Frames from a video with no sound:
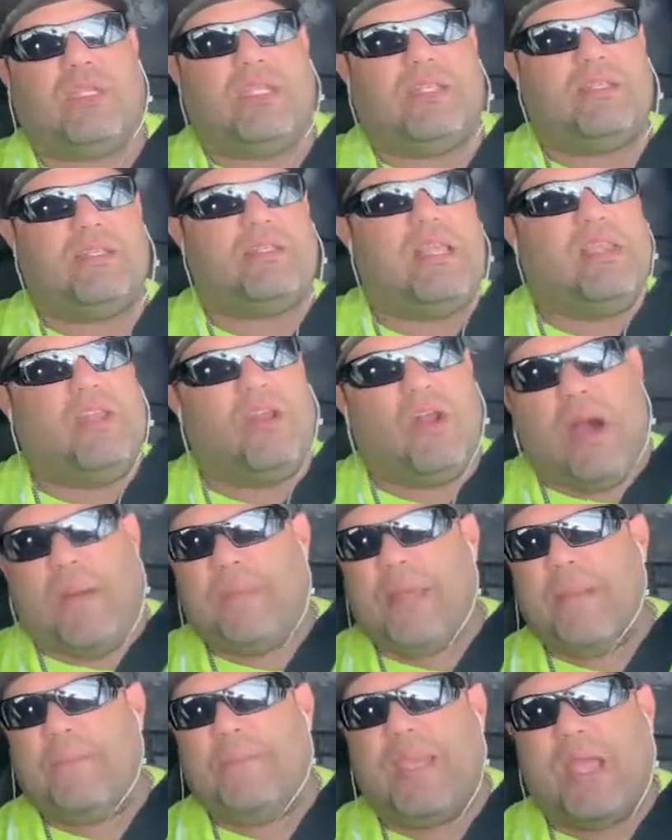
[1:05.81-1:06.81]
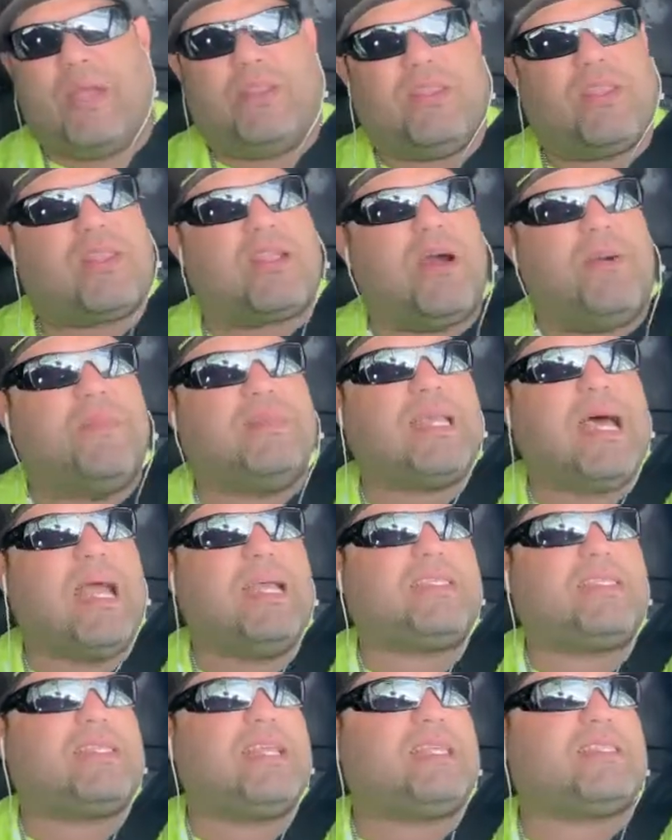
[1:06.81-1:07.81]
And you know, I'm not big on the Cummins
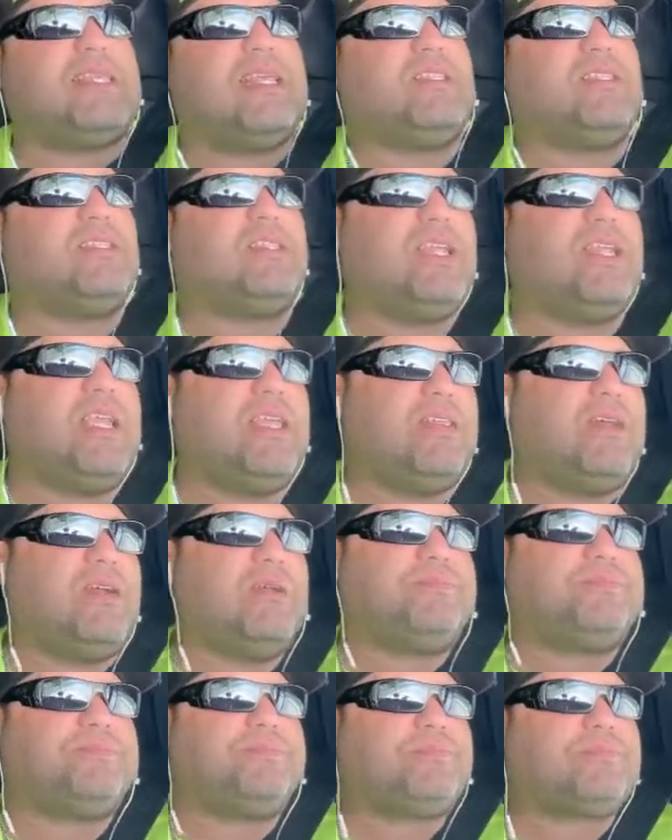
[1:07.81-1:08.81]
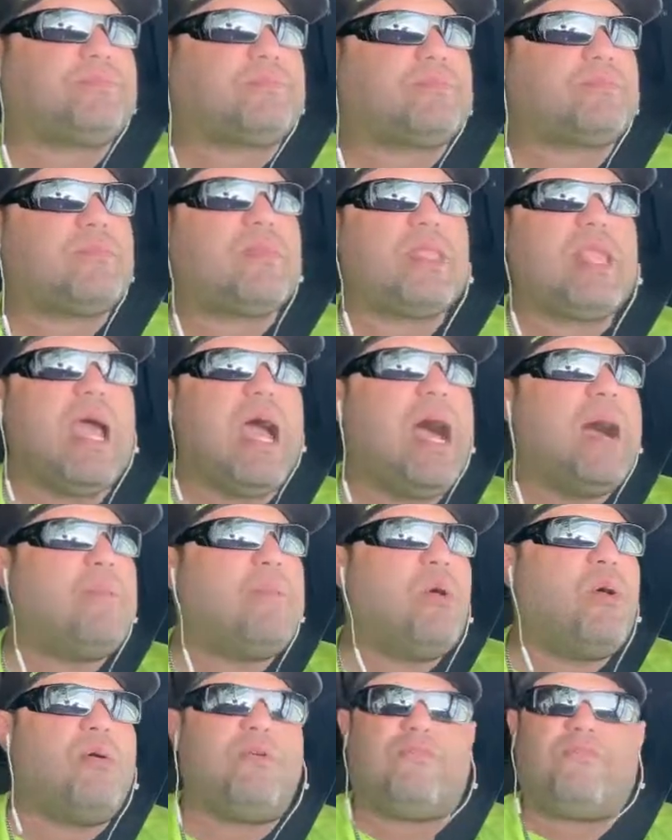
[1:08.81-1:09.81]
ISX engines either. I'm
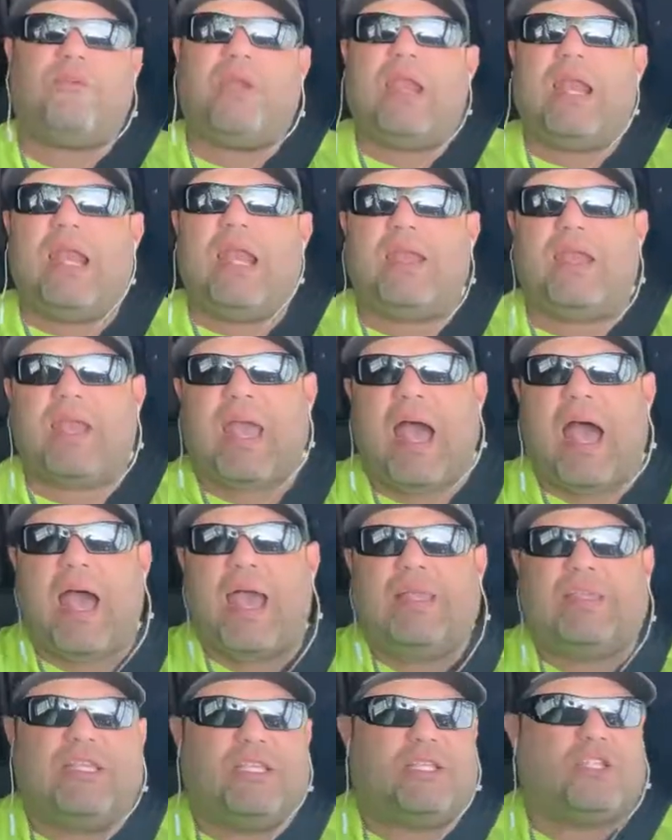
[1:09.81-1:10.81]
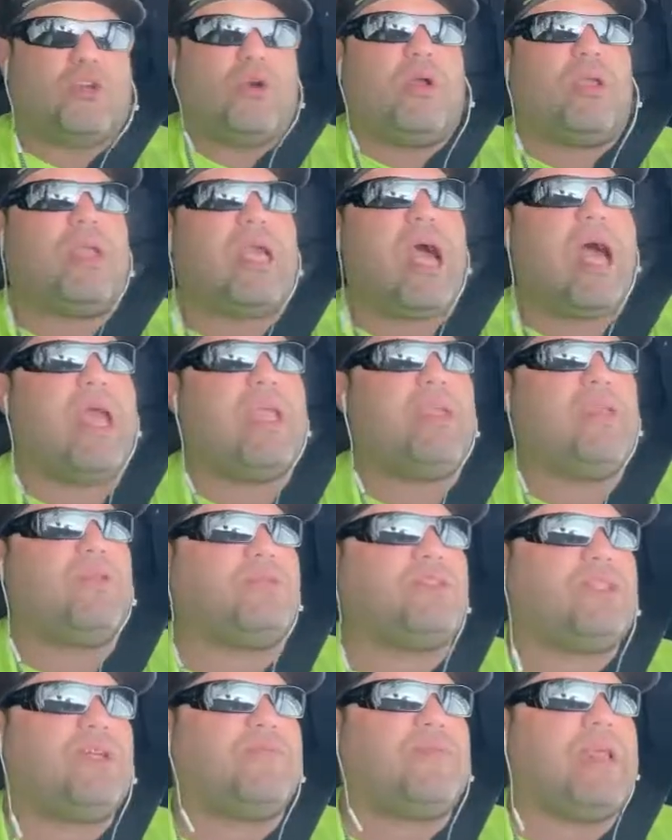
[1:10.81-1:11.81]
more of a Freightliner guy, Detroit guy, you know,
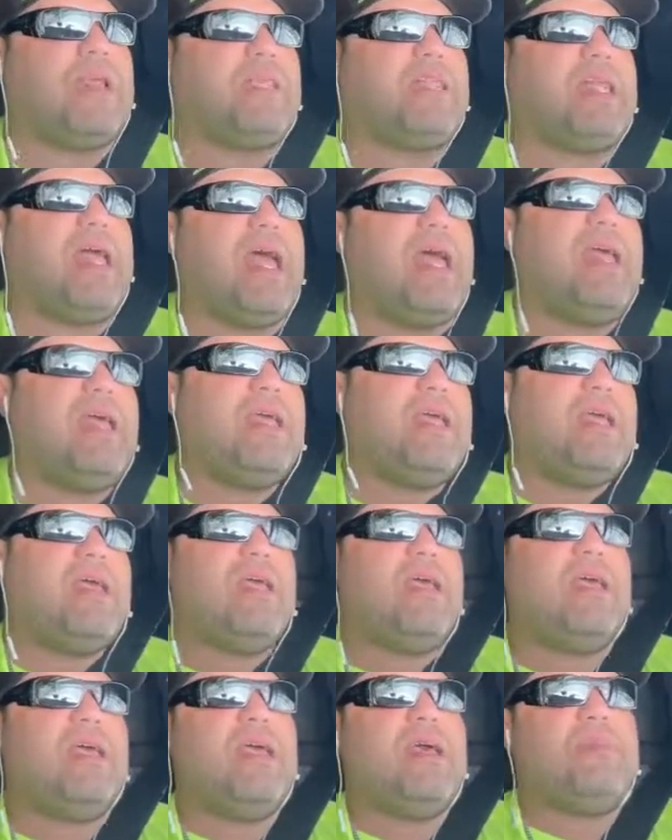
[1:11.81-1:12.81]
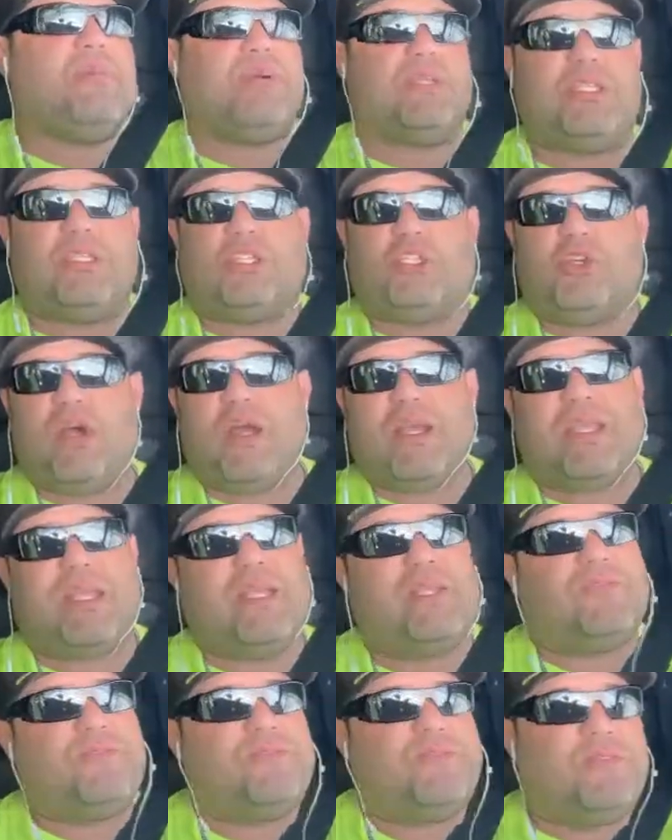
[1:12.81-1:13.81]
stuff like that. But the truck
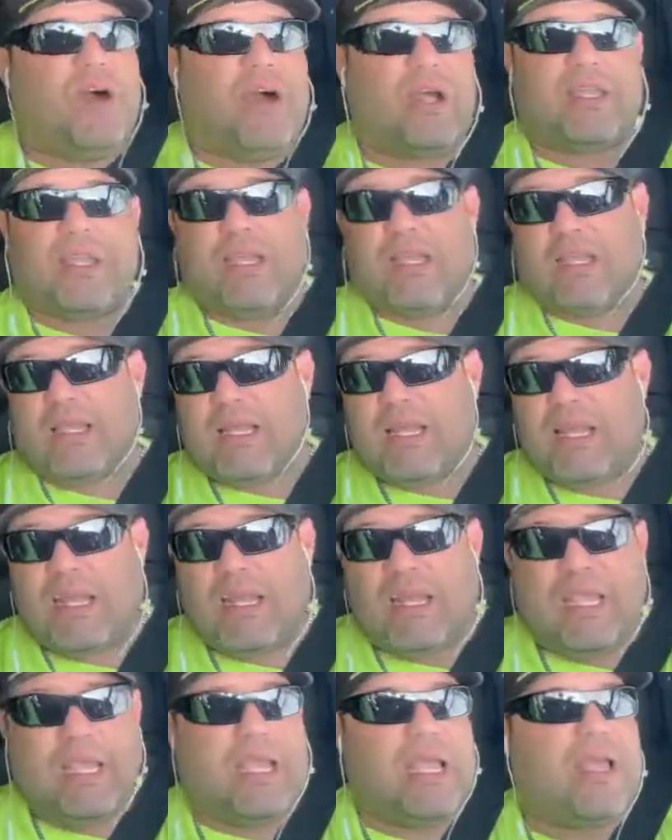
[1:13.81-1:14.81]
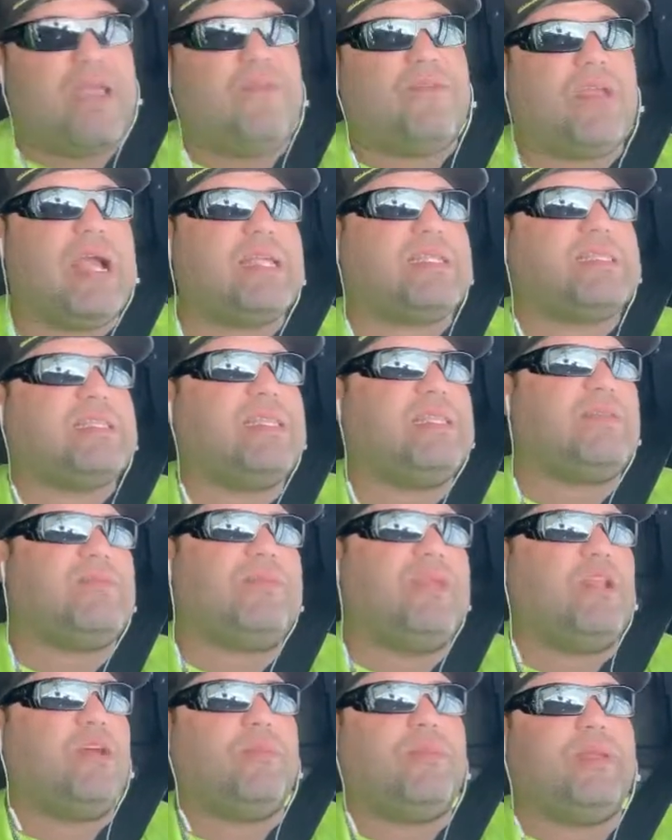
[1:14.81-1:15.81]
is fucking clean. Like, you guys seen the
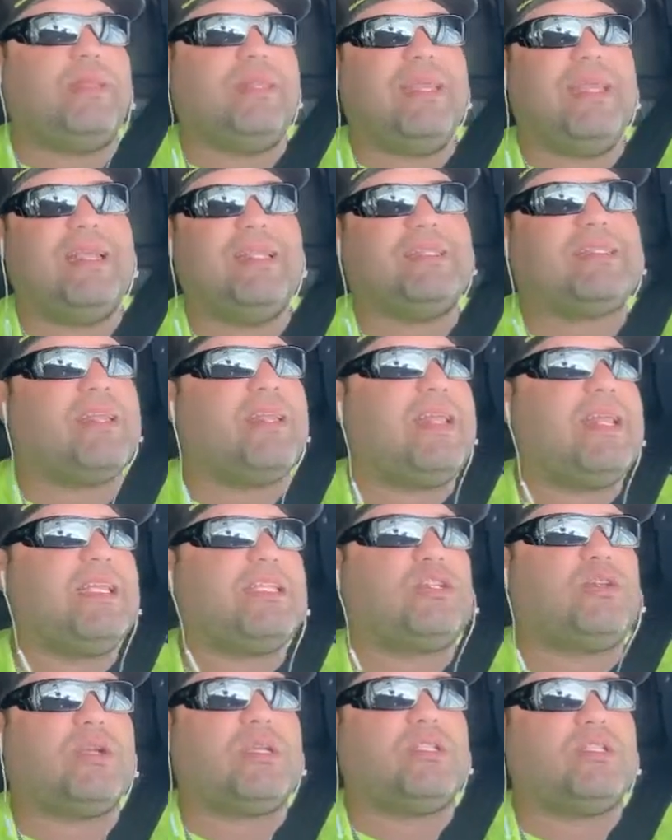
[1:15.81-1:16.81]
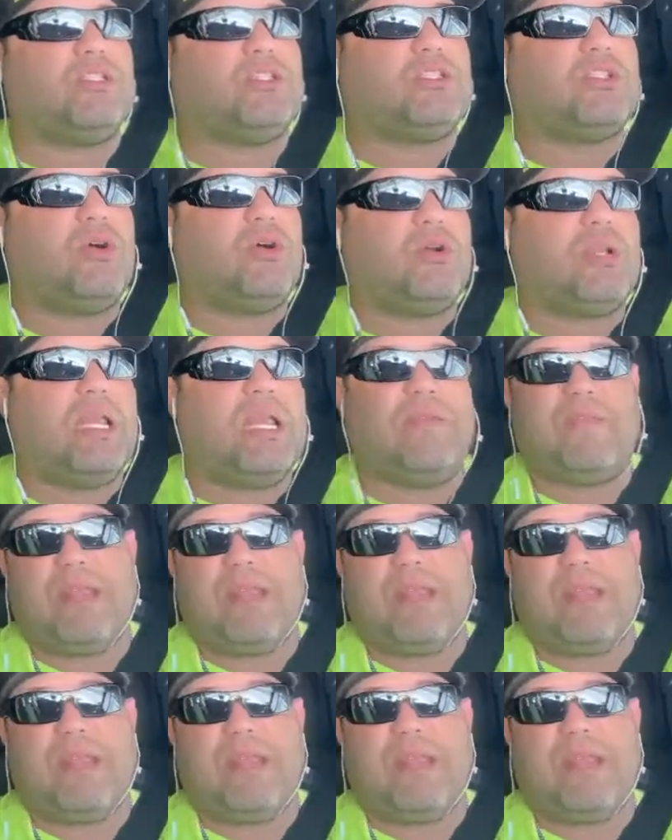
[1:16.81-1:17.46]
video, man, the inside of that truck is just so clean.